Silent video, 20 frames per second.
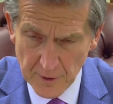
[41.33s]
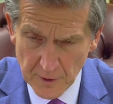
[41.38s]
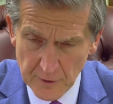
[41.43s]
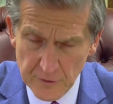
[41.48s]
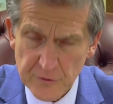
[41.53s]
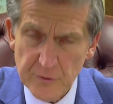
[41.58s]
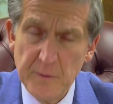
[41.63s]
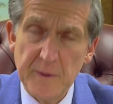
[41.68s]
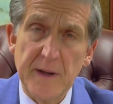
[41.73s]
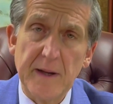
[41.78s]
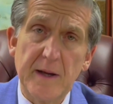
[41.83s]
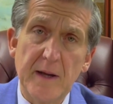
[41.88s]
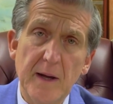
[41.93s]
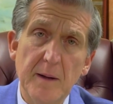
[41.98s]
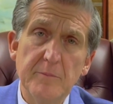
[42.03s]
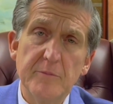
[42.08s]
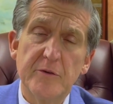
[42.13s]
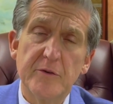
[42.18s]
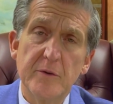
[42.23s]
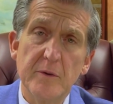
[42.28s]
verse when it
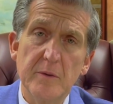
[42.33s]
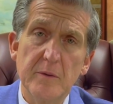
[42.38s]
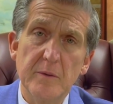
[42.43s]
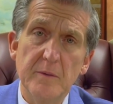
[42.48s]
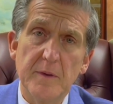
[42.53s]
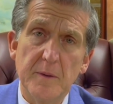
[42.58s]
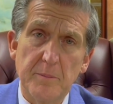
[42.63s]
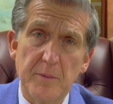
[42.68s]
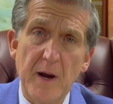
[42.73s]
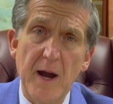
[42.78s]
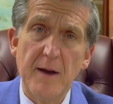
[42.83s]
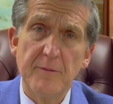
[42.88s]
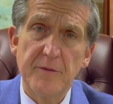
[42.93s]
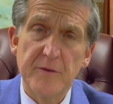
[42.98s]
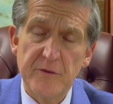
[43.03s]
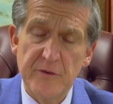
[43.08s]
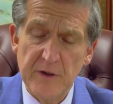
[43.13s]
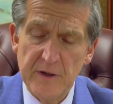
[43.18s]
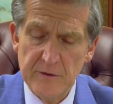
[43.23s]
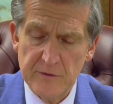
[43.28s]
comes to the
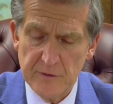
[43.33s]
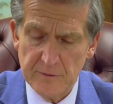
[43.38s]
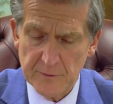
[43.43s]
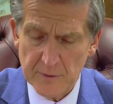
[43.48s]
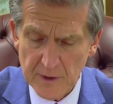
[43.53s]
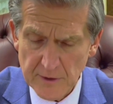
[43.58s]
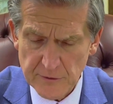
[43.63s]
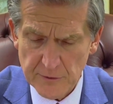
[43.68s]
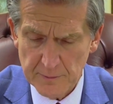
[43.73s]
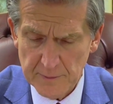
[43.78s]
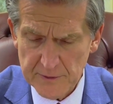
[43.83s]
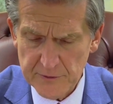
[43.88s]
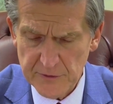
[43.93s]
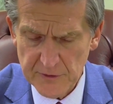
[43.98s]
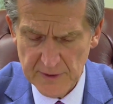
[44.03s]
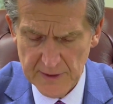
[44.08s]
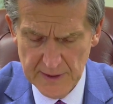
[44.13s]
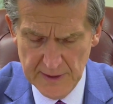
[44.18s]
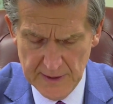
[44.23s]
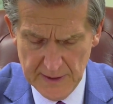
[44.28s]
prophecies of
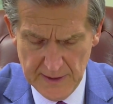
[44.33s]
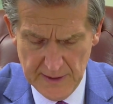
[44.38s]
Christmas,